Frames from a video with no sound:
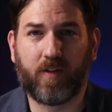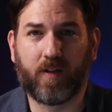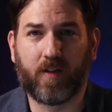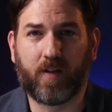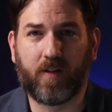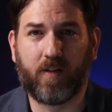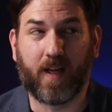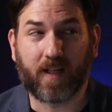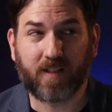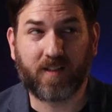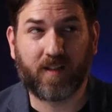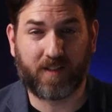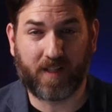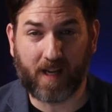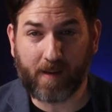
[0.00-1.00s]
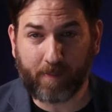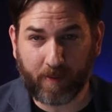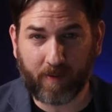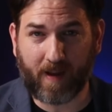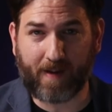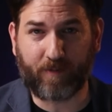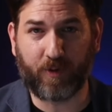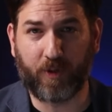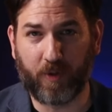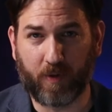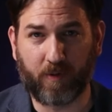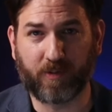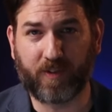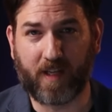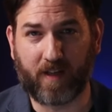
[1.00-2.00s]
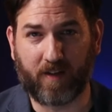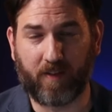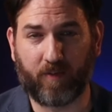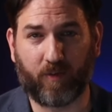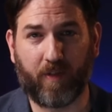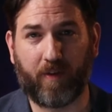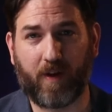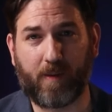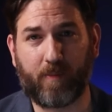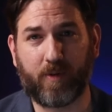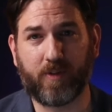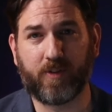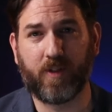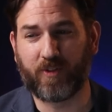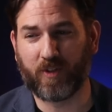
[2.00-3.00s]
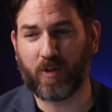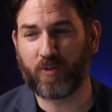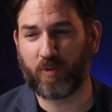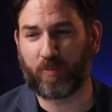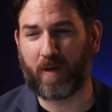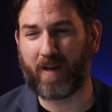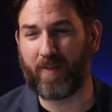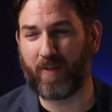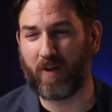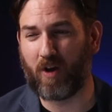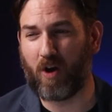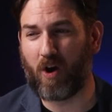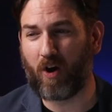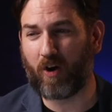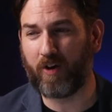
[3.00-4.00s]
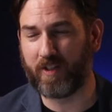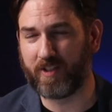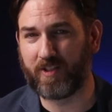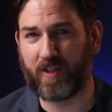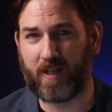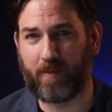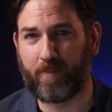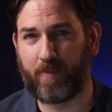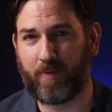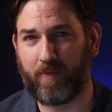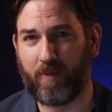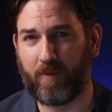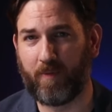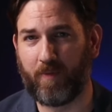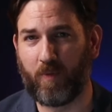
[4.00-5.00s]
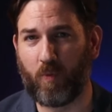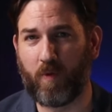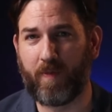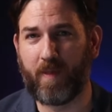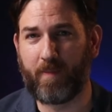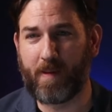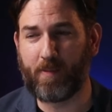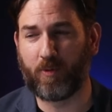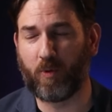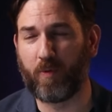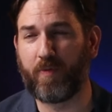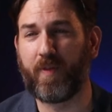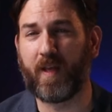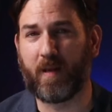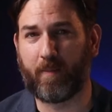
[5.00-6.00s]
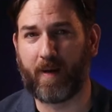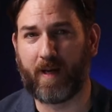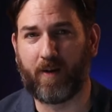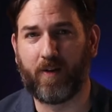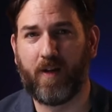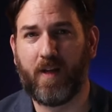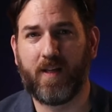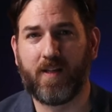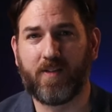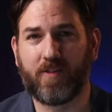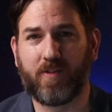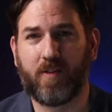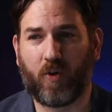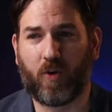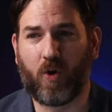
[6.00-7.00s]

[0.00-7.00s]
the next step after you understand and run the numbers, but it's also probably the hardest step. The one that people don't think about is